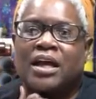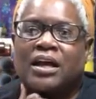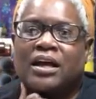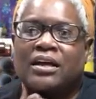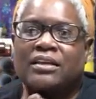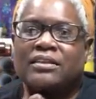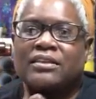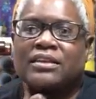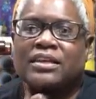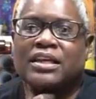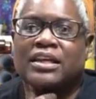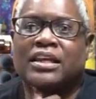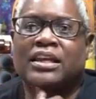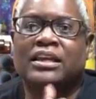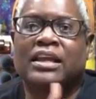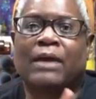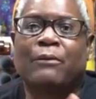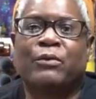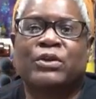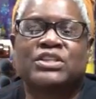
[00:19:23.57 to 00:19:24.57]
a
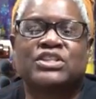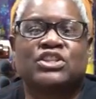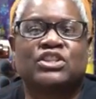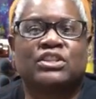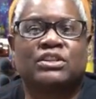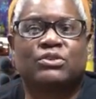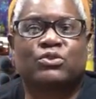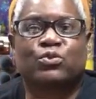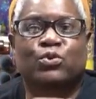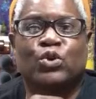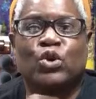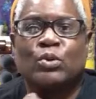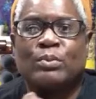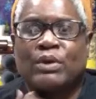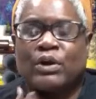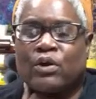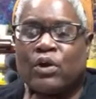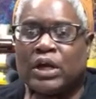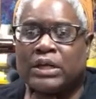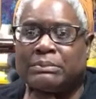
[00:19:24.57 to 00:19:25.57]
thing. I went to the
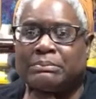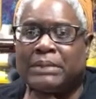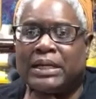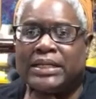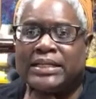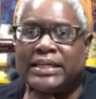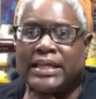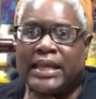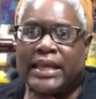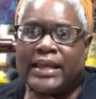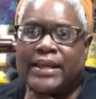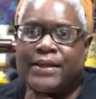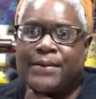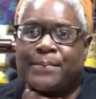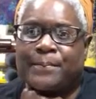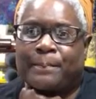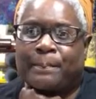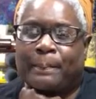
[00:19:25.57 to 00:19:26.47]
groomer on Monday.